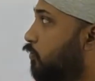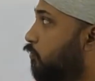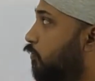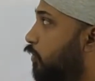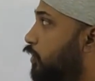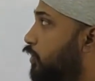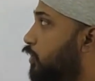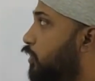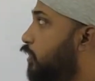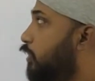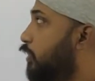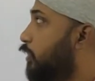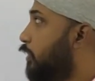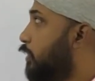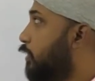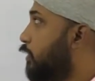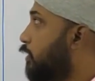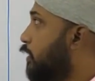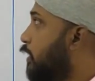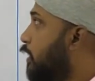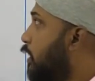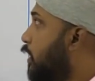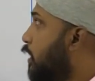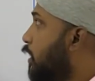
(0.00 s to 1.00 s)
question
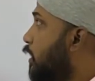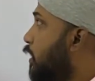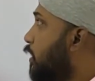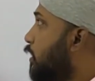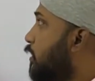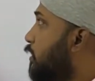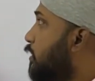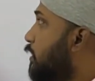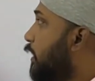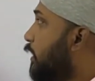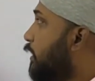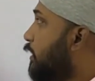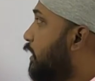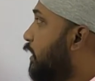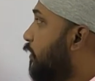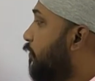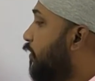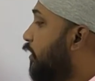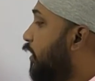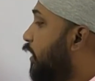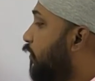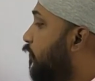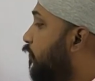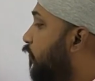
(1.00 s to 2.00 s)
is sec
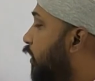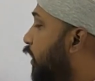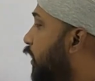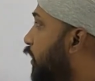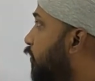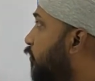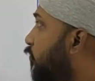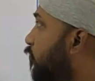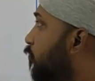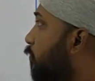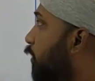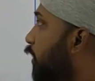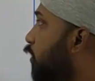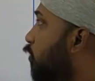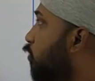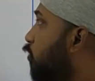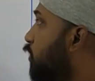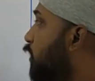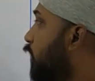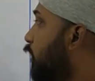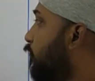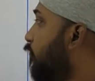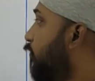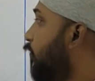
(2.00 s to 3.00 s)
75 by
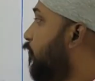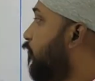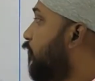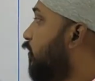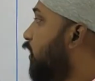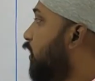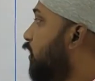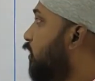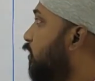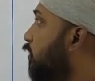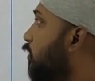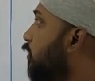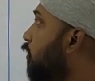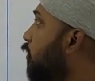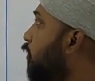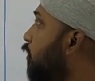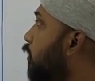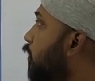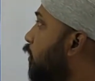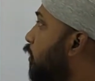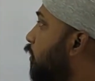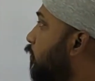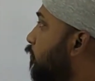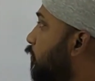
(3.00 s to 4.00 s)
cosec 15
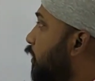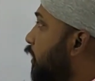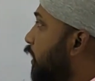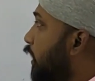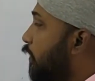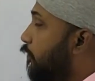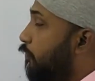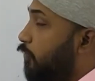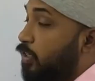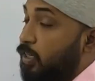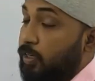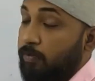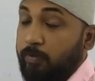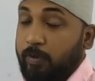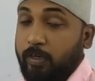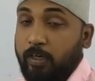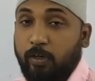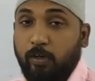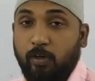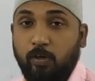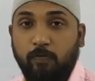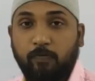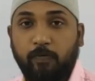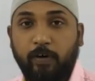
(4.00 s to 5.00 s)
we are having, and
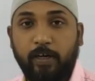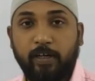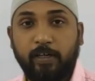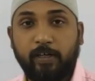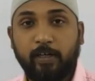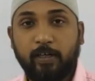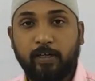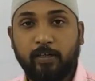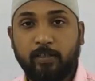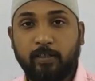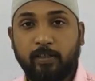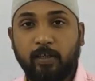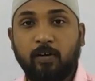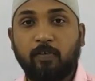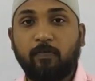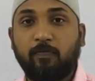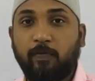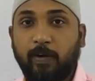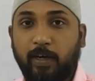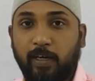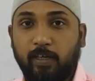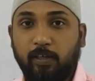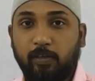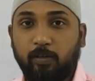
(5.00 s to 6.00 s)
we need to find its
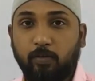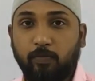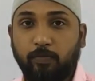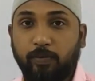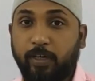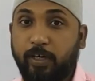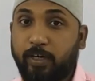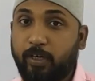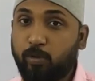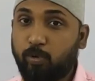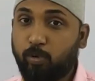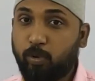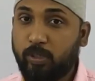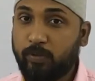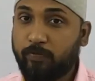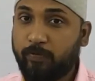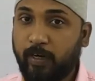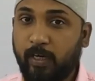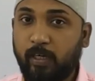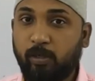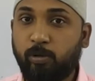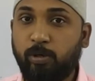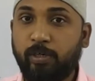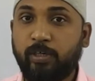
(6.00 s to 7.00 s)
value. We need to
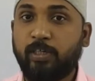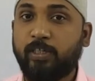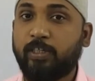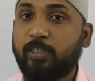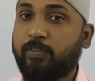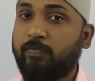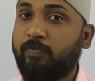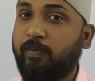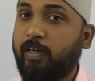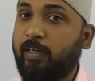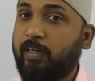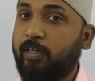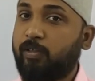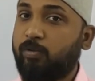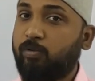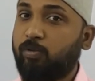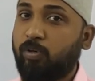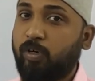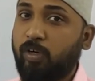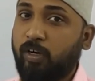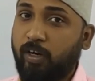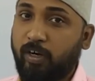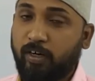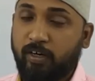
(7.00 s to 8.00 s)
evaluate its
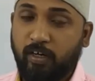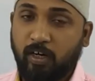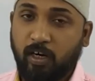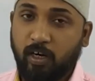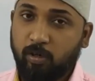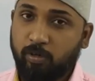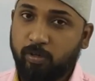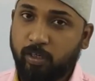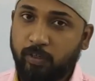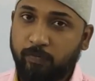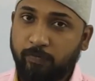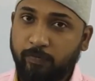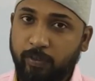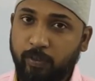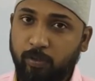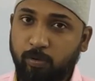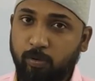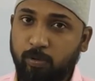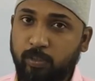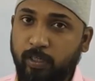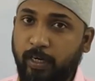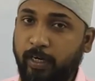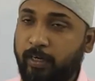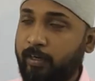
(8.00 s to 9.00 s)
value. And how can we
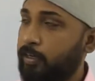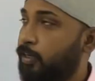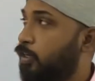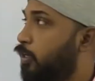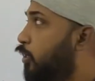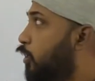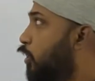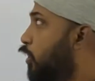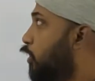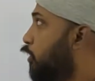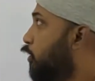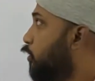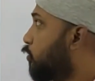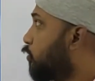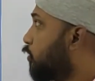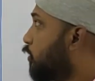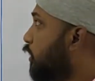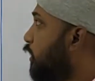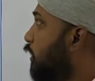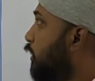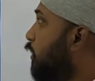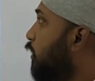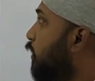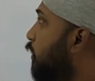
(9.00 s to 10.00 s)
do that? You
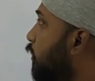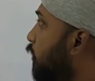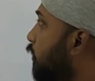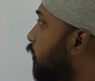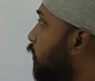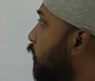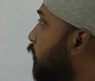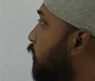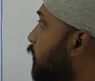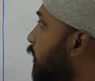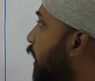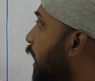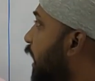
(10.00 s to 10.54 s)
see this